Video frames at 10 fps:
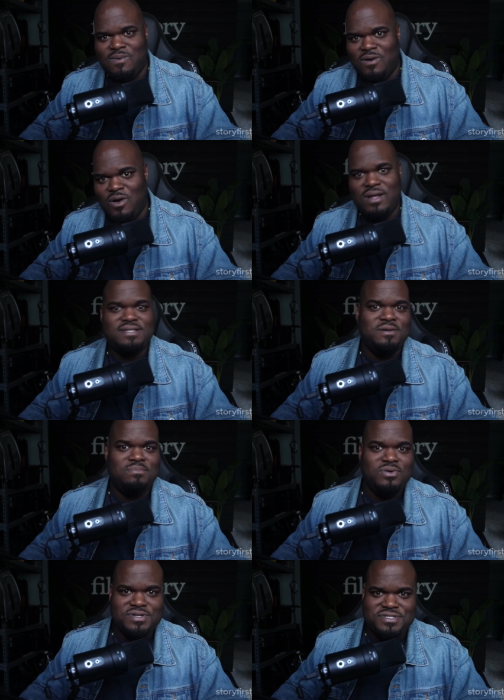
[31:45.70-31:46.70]
go out to your
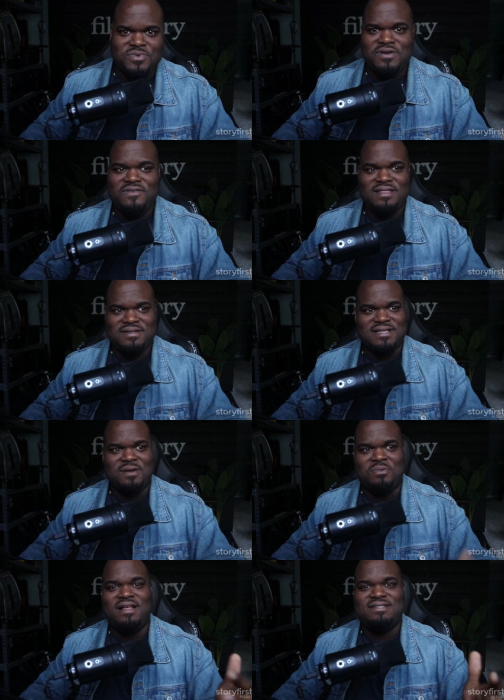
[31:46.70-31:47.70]
porch, whatever that looks
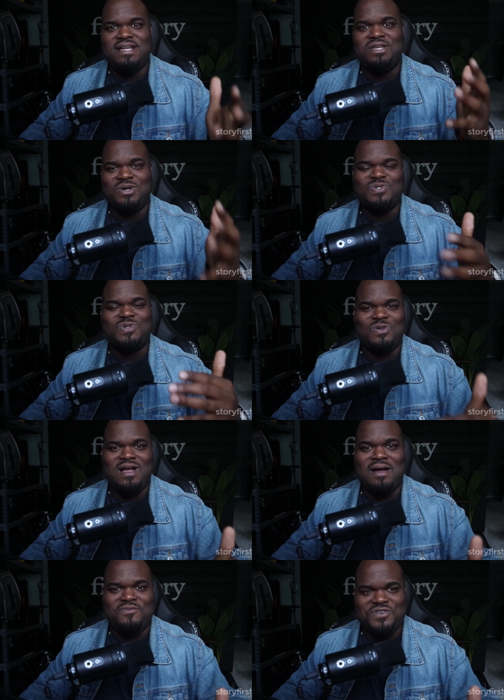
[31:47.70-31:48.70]
like. But I'll say no scroll
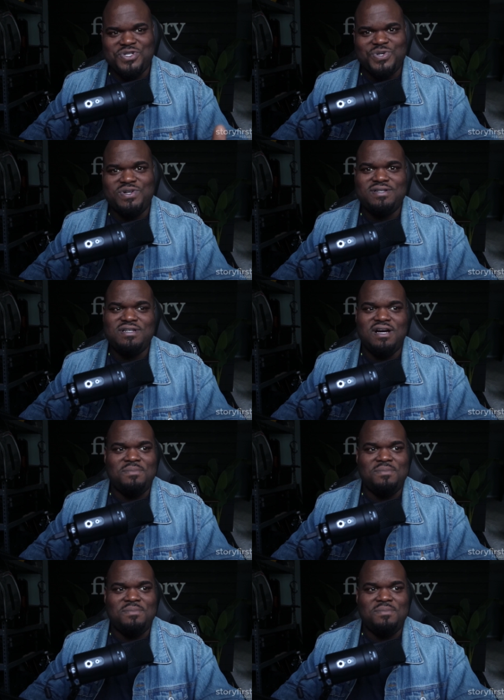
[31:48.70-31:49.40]
app for sure.